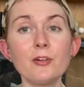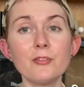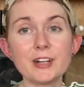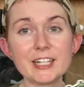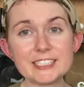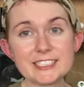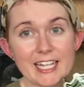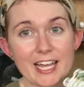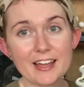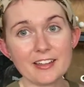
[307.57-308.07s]

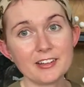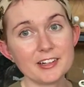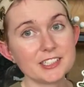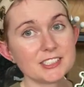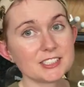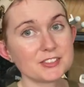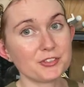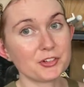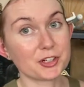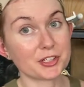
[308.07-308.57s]

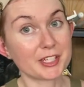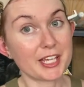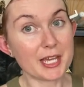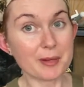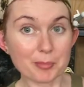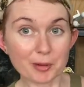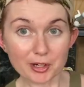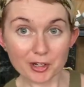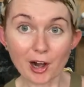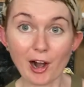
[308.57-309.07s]
retailers for
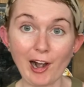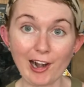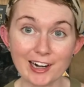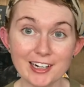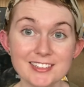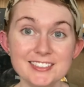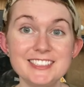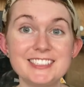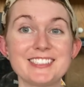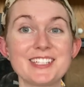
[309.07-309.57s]
keeper
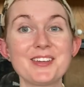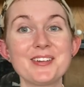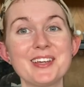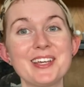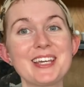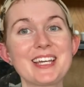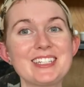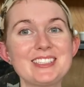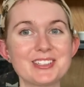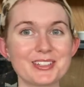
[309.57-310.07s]
cards, so you
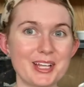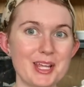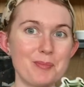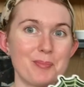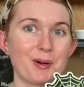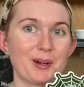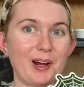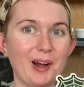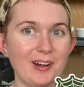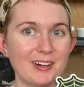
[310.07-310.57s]
can get your
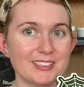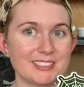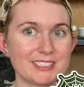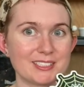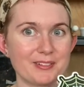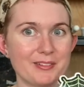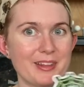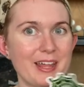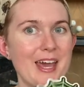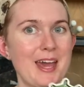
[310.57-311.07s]
keeper cards
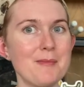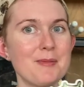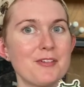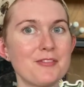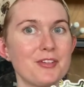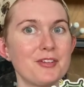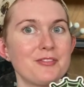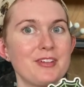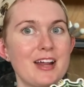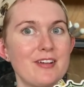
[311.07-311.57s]
through them. If
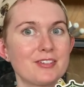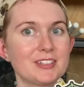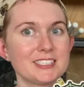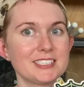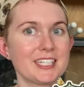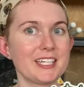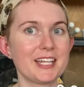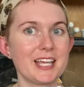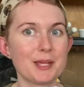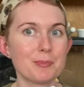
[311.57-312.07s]
you've never
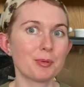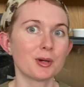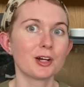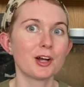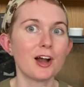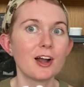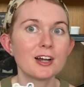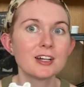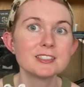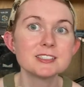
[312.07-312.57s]
seen keeper
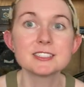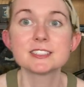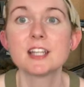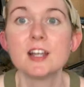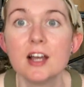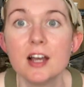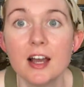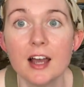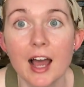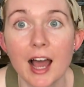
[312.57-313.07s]
cards,
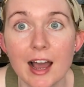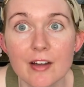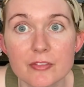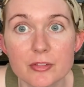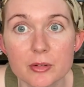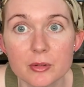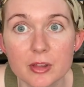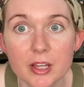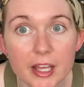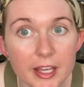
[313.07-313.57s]
have
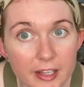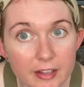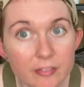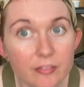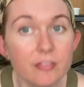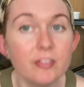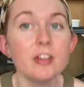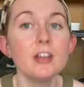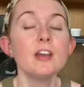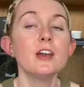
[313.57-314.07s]
you
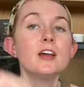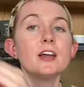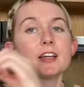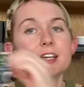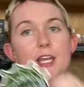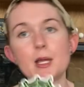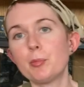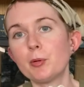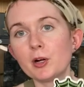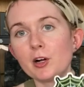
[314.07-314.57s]
lived?
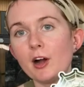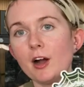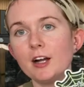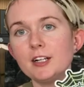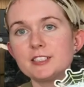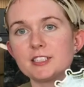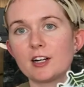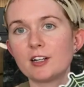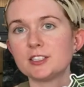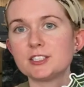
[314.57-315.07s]
Keeper
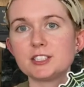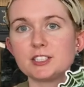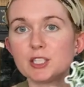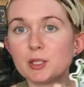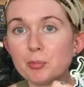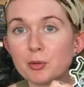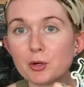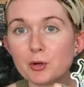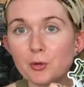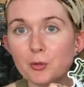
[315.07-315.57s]
cards are
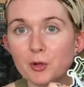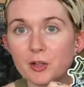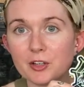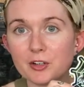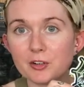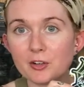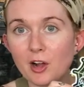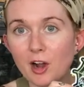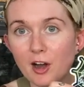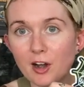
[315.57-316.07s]
super cool
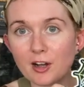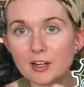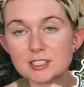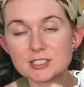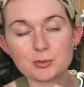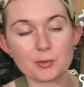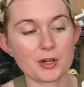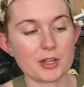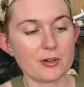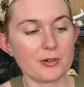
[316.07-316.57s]
little cards
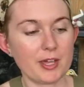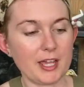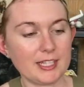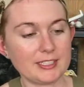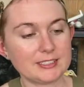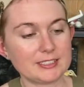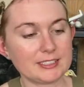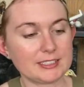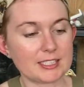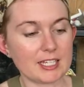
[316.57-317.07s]
where you
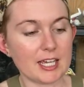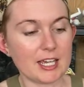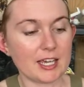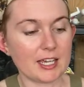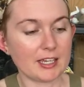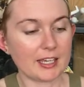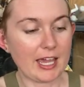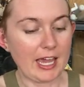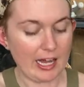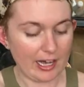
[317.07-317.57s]
can see
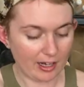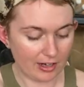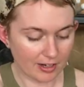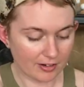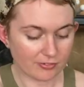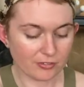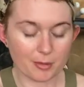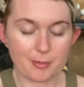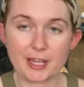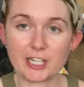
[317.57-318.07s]
care
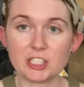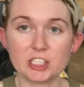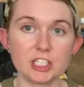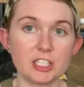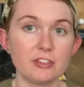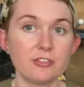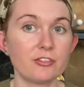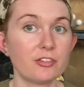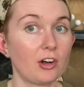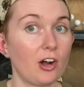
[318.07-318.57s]

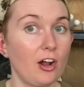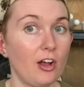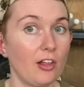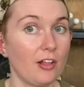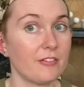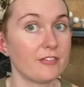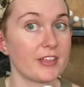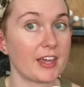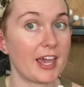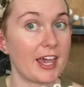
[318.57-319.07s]
information for all
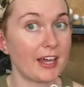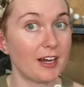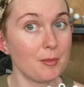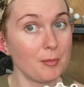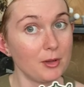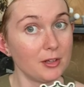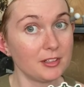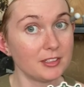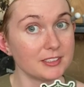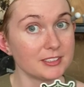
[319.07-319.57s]
of the
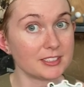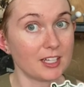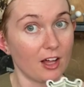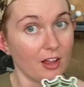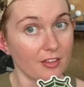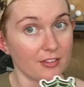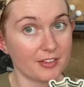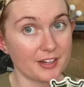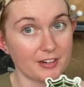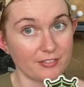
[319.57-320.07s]
animals,
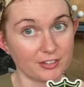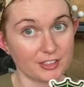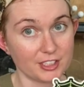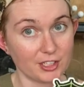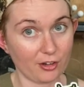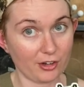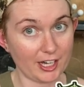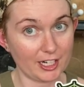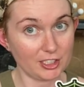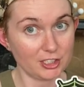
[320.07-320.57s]
all of the different
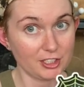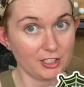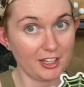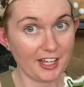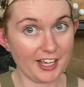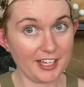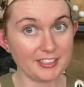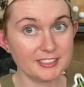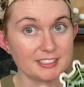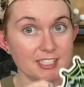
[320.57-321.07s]

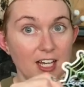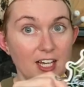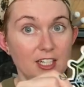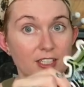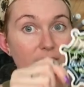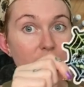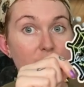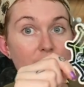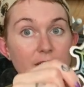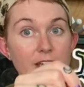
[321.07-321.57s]
tarantulas,
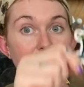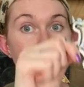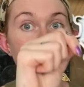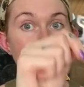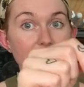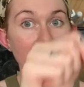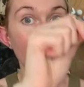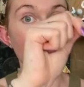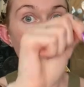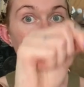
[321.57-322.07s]
so you can
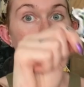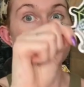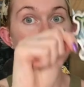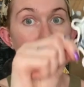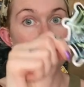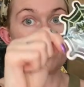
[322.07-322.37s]
get them through